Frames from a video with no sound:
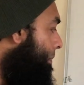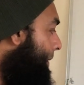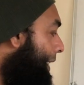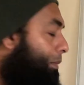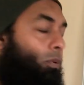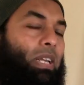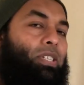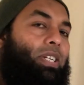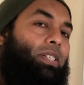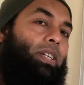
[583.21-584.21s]
But at the moment,
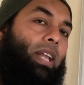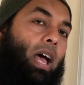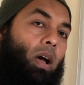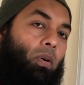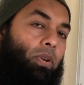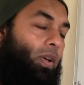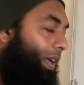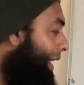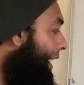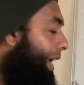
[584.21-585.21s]
she's a noun.
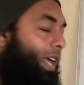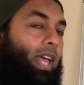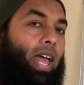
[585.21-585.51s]
Okay?